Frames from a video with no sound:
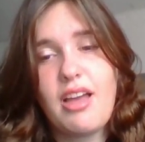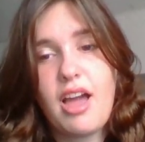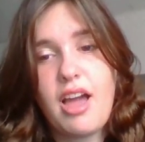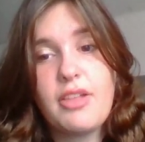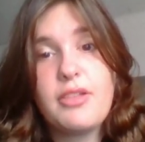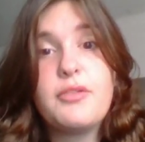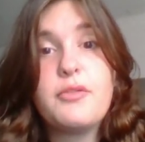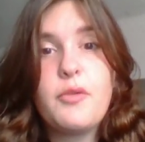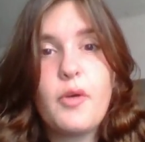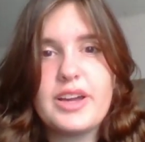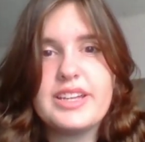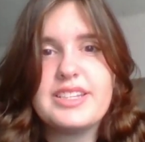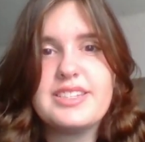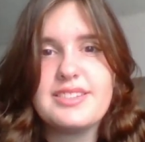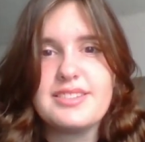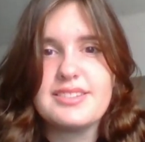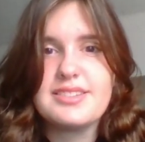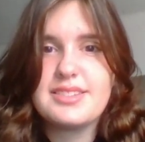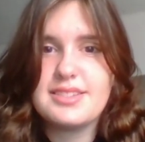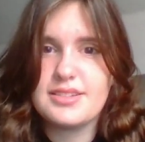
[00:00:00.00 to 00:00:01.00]
other
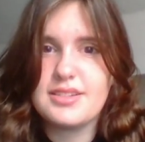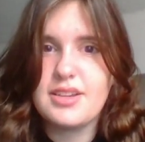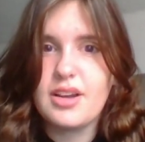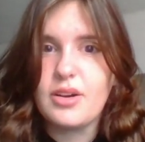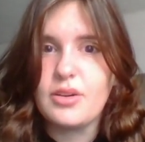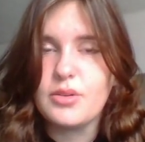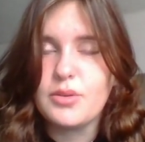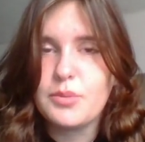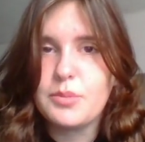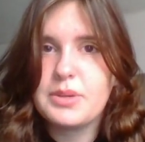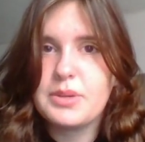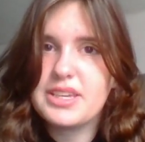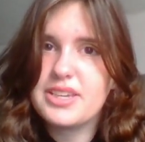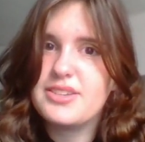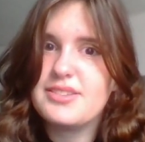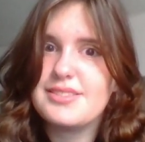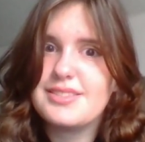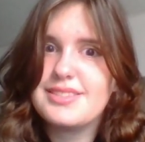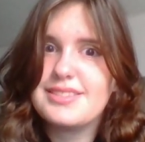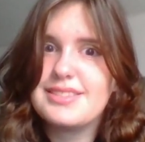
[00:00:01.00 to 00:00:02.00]
writers stole
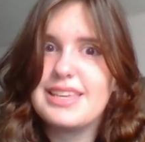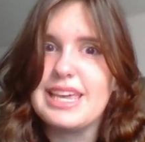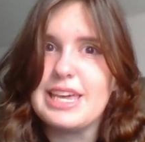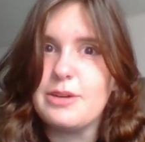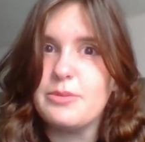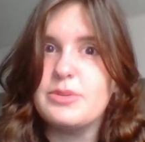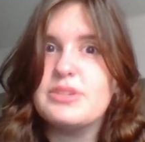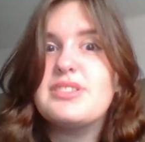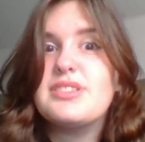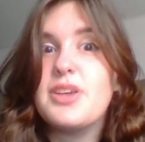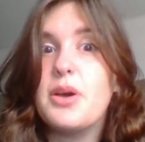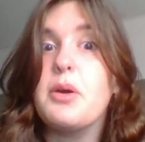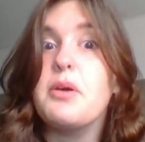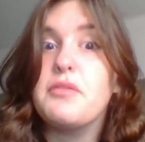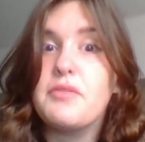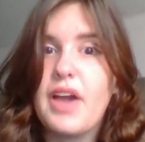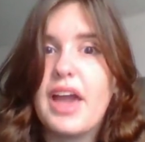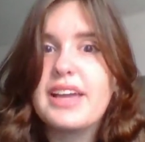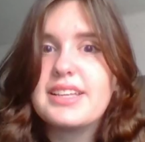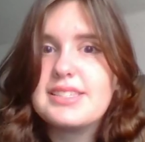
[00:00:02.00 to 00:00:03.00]
because it was so
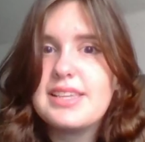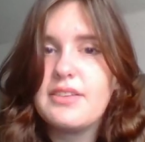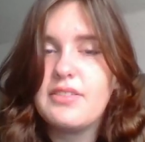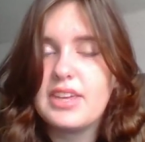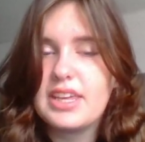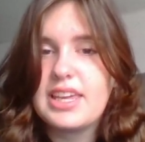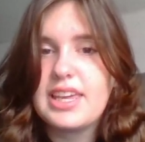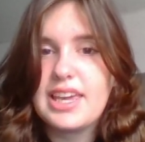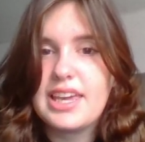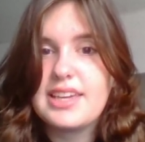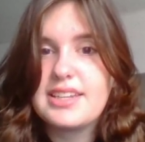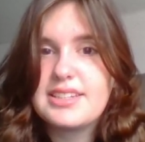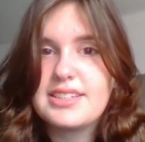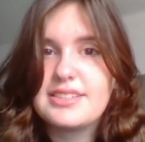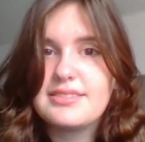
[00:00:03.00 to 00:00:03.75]
effective in Kid.